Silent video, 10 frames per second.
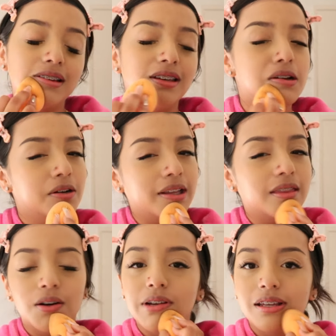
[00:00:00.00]
you'll get
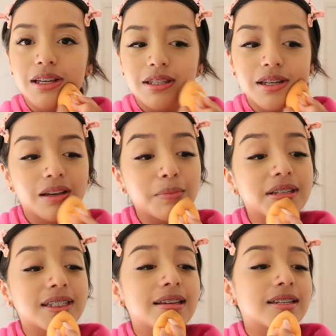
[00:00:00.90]
through it. It took me
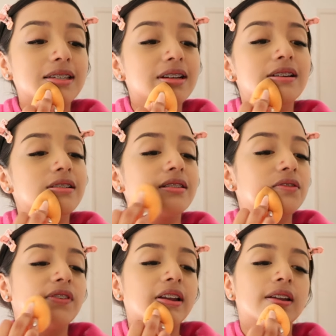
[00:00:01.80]
6 years to
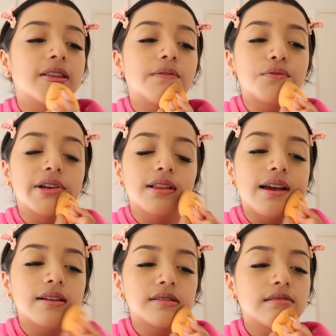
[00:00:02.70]
finally
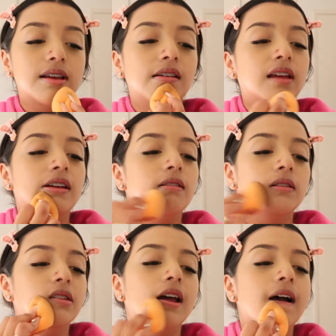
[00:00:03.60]
realize
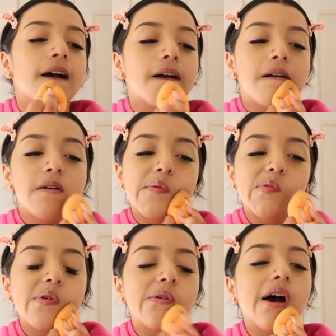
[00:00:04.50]
that
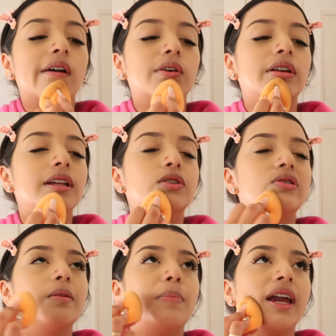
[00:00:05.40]
I don't need to
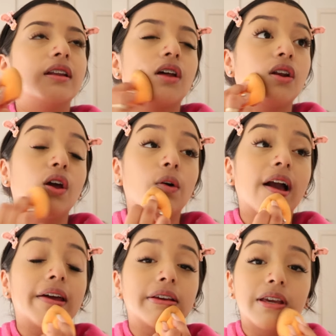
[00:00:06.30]
depend on no
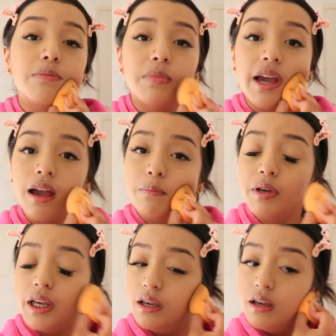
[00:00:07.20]
guy to keep me
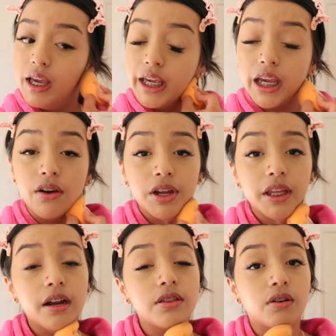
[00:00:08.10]
happy. Here and
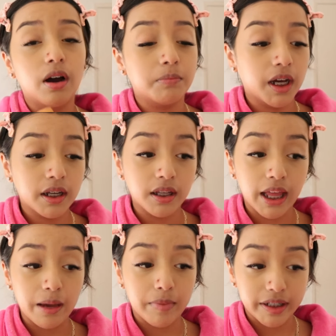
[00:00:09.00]
there, though, I'm not gonna
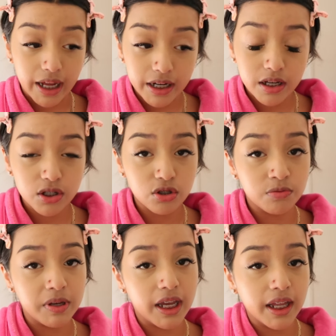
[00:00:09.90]
lie, my daddy issues
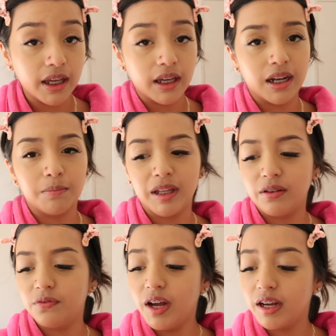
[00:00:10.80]
be hitting, and I'm
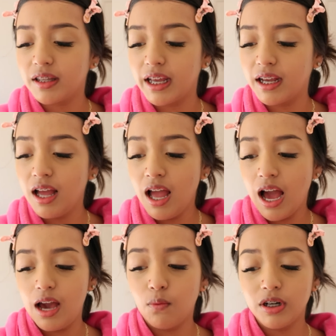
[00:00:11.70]
like, fuck, like,
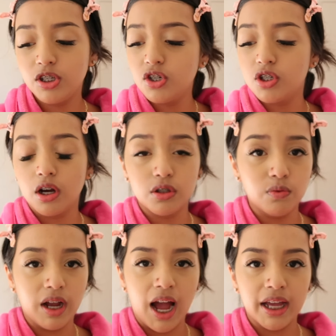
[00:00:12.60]
I want to just talk
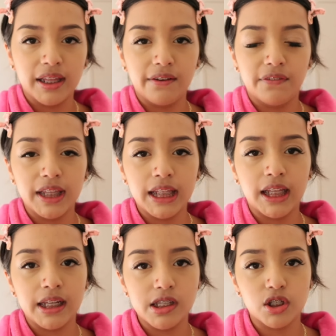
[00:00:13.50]
to a guy. Like, feeling
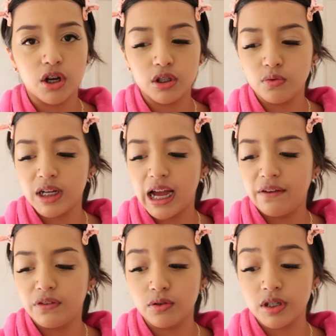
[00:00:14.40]
the need to talk to a
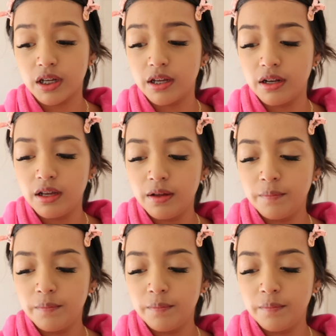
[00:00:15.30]
guy feels good.